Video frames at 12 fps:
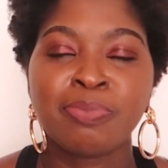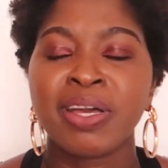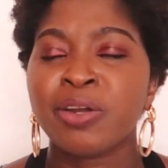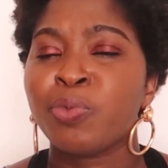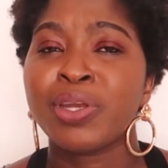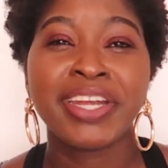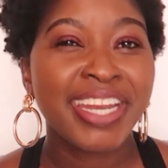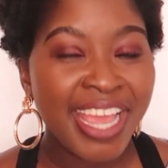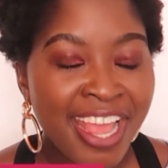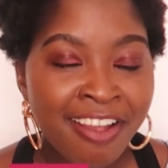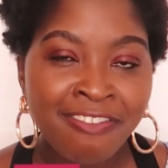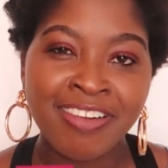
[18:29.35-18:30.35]
pack
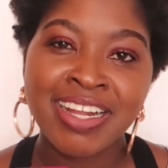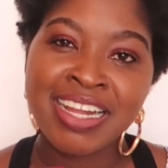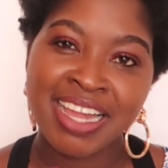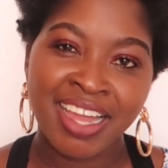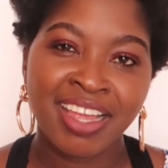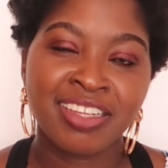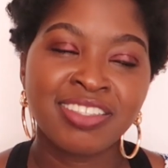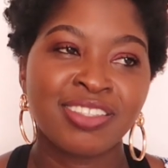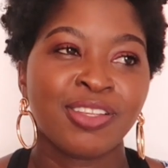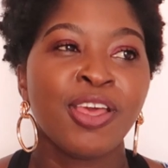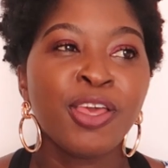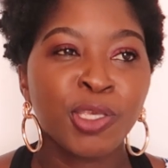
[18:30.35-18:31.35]
whatever
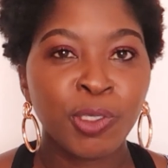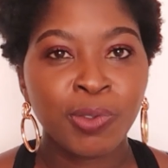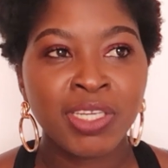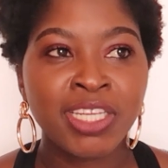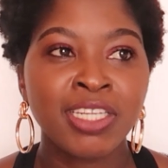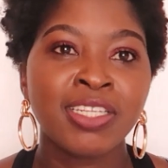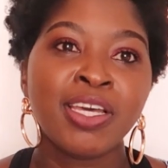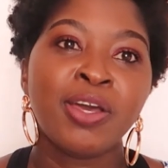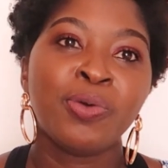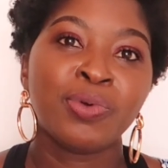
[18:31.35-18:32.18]
cards you need,